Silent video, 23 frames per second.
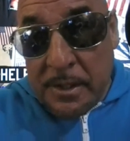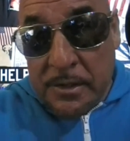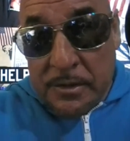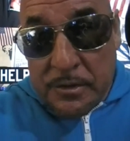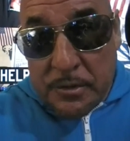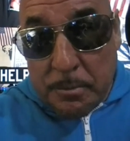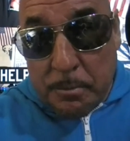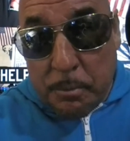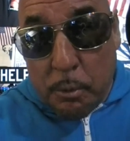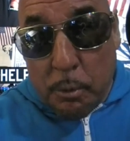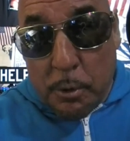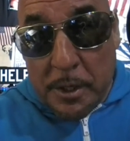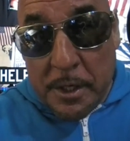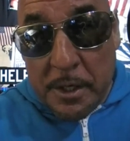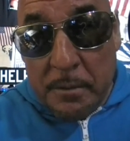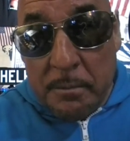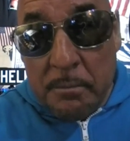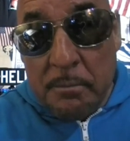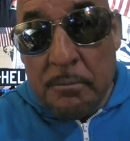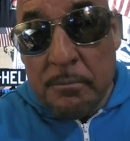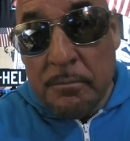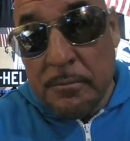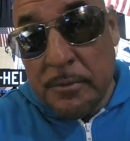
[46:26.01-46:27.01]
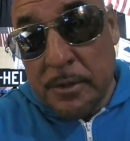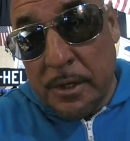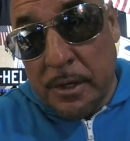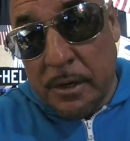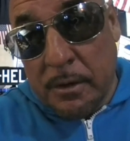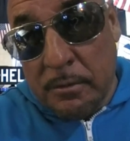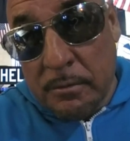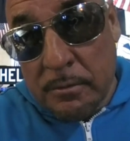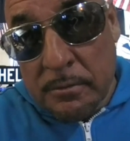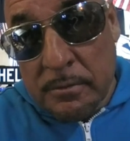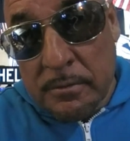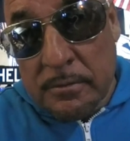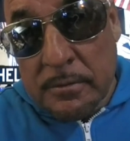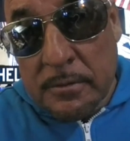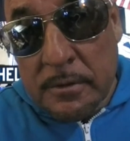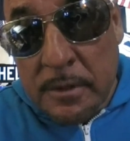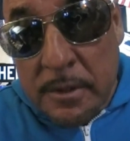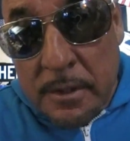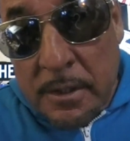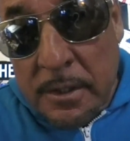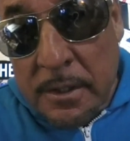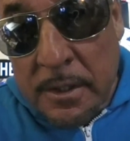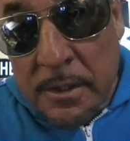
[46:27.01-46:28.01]
Support him, you know.
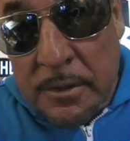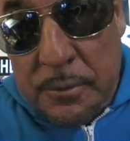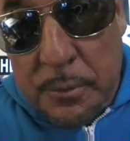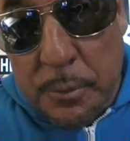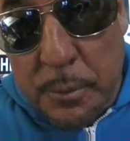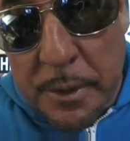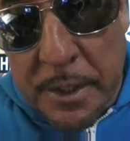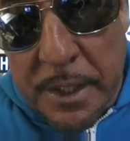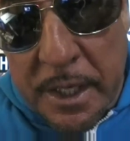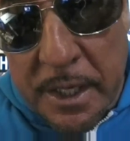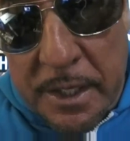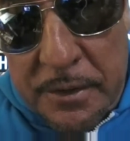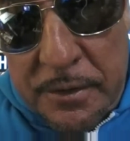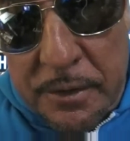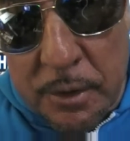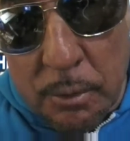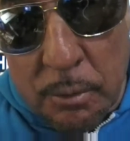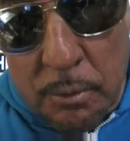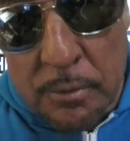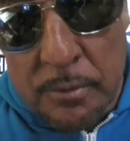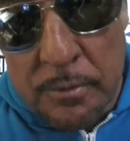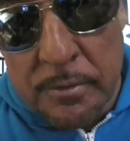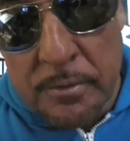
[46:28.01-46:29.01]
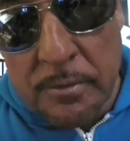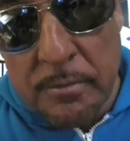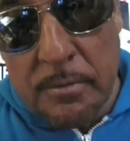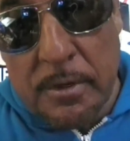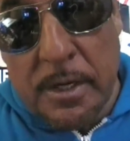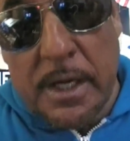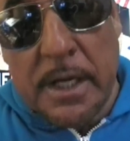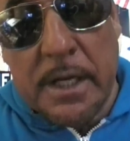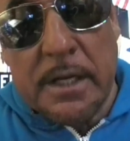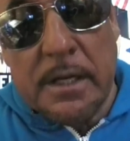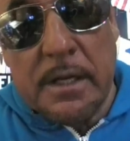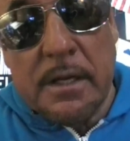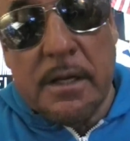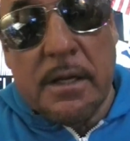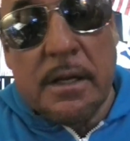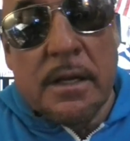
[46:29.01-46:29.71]
So we got to do, all right?